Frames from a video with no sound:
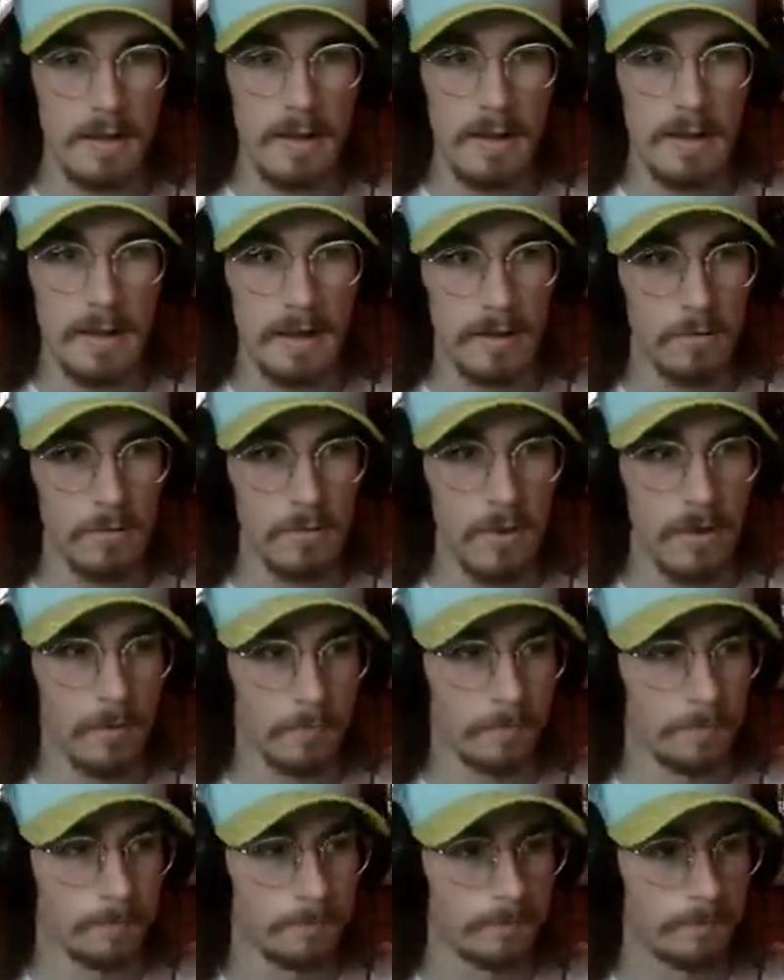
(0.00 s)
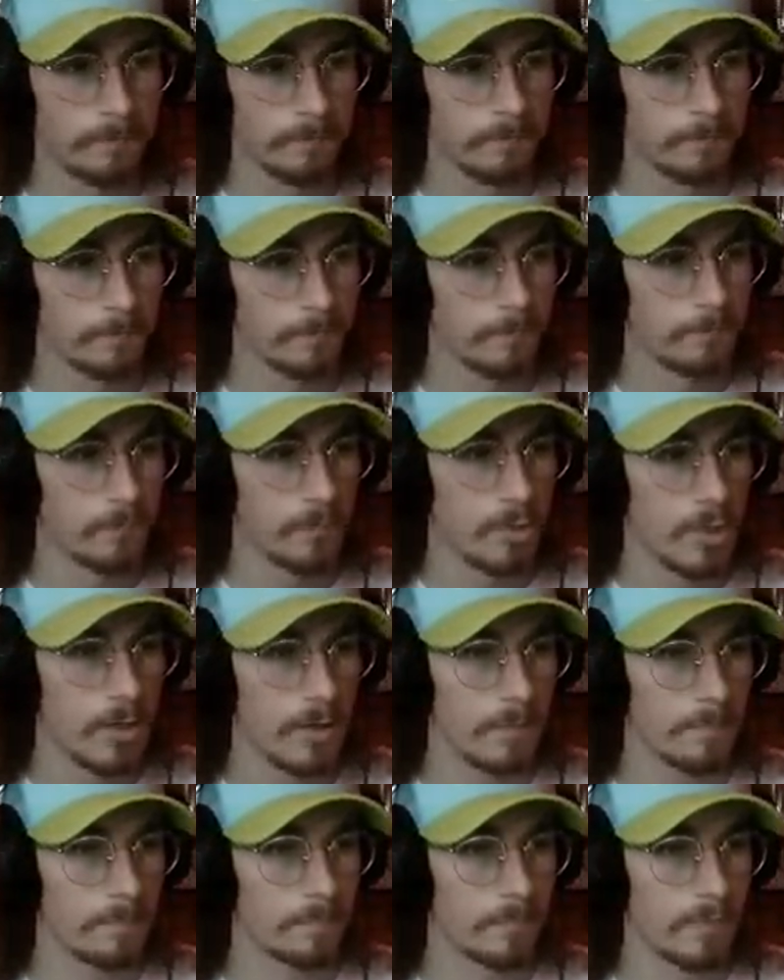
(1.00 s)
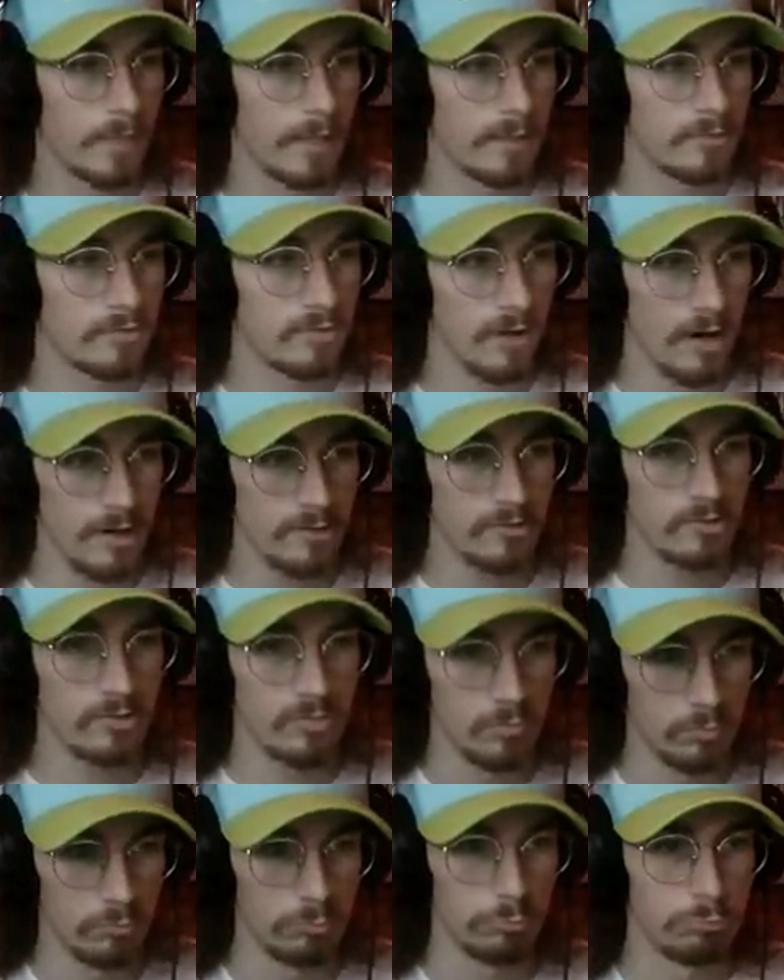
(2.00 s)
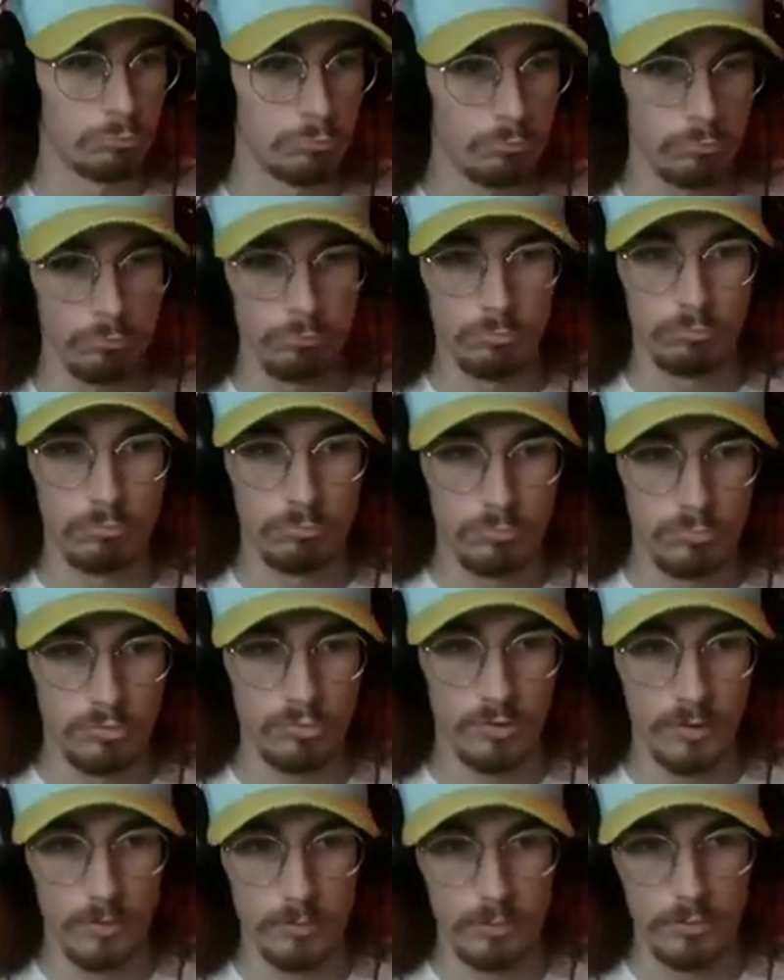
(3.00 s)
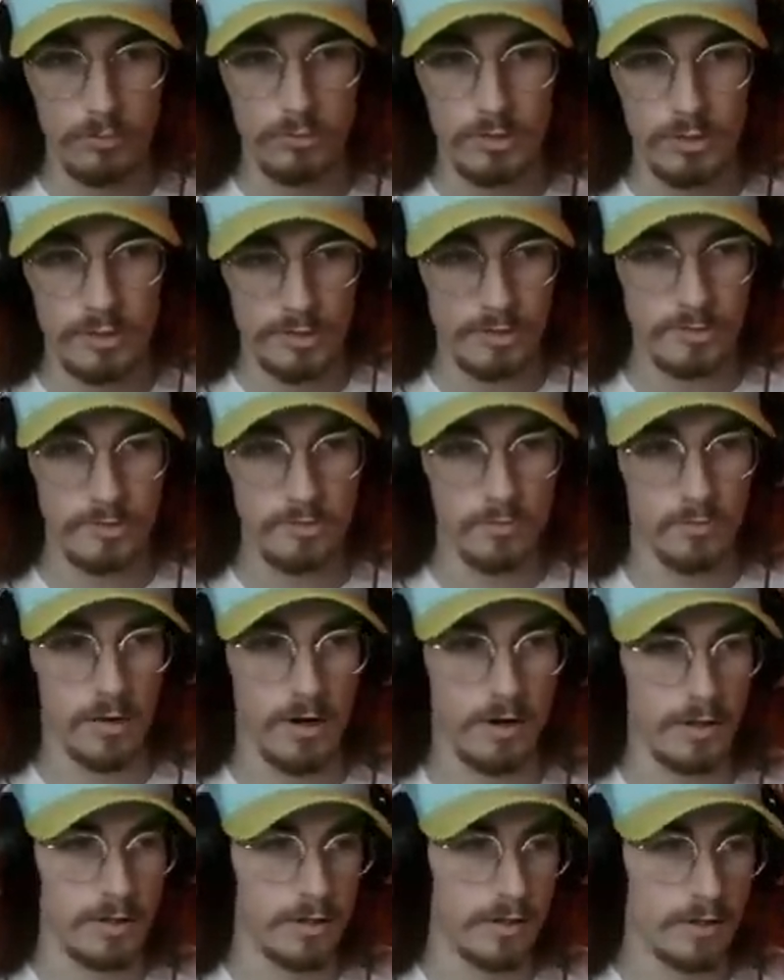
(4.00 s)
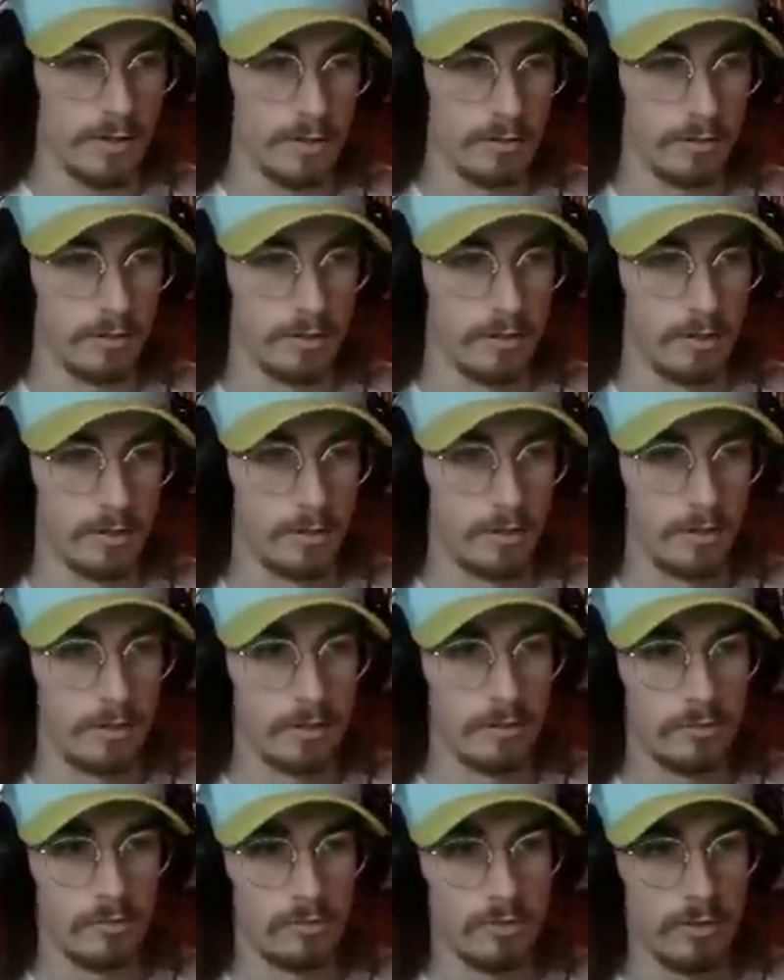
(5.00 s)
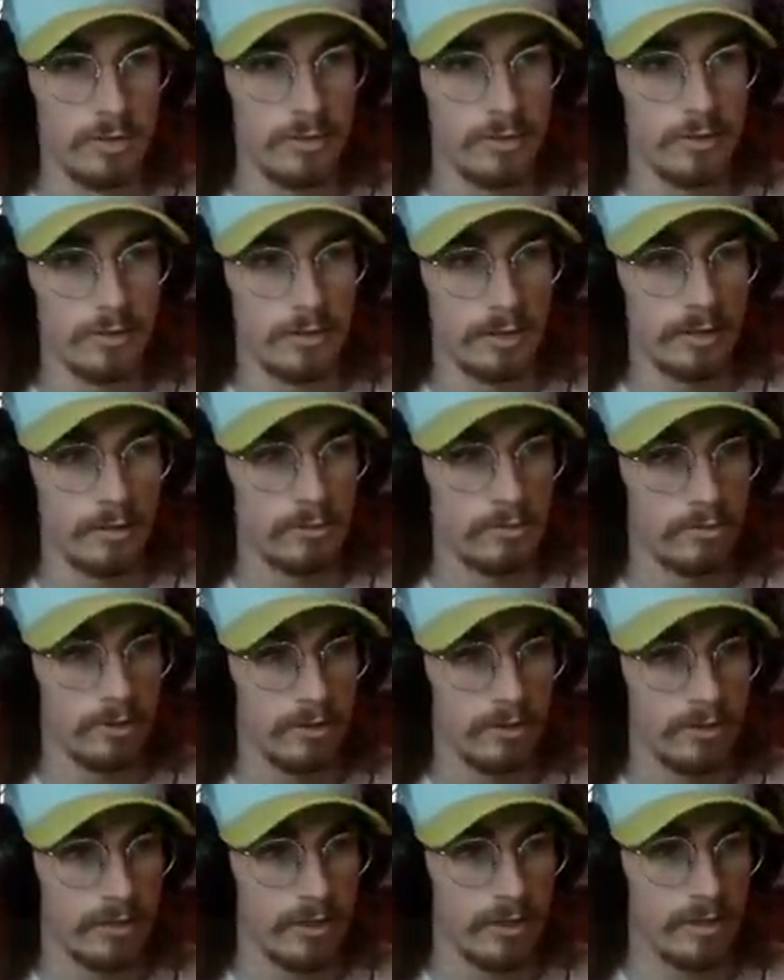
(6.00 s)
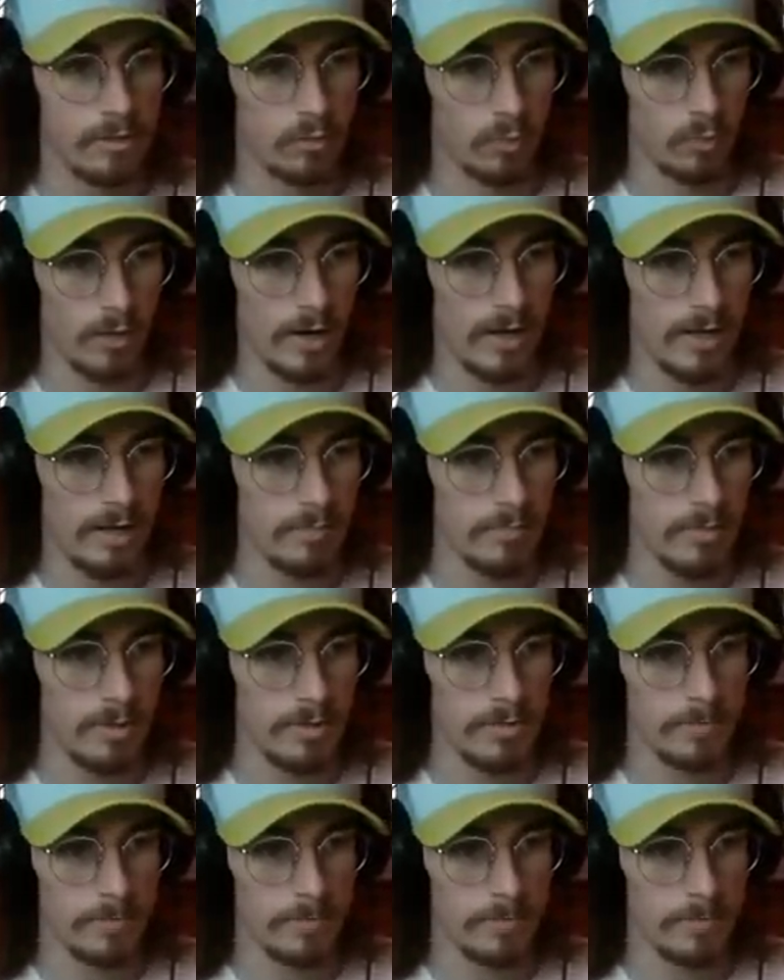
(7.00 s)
I don't know. Okay, it's nice and simple and easy right here. Is there anything else I can like grab?